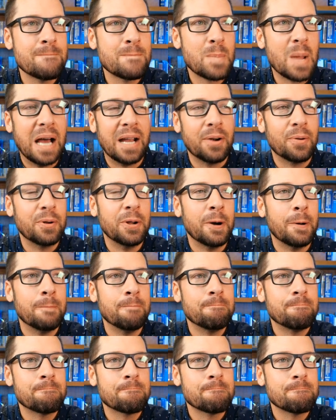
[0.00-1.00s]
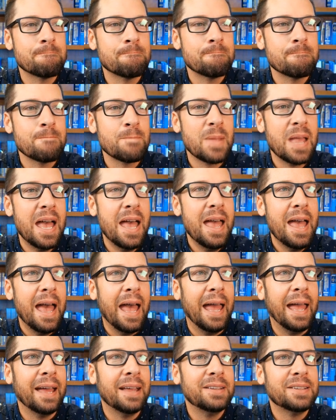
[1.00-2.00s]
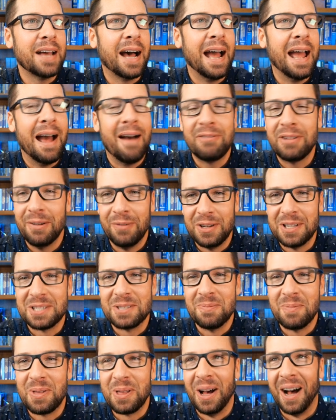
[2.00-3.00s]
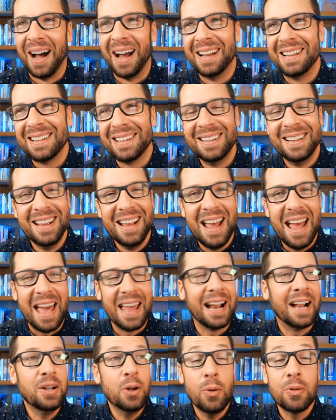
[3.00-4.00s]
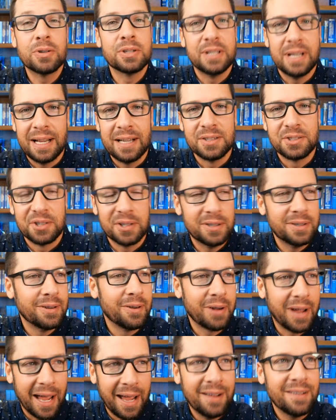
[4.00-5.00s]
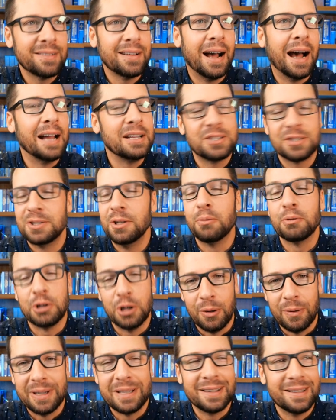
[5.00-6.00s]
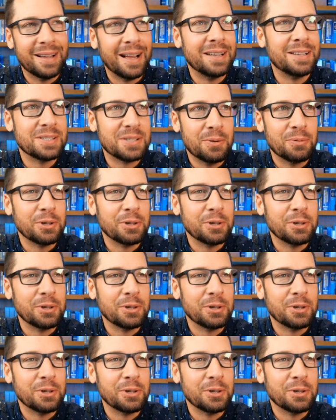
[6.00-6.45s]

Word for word: don't know. And I have given it some thought. And I know there's an answer, okay? I just don't know it. I just don't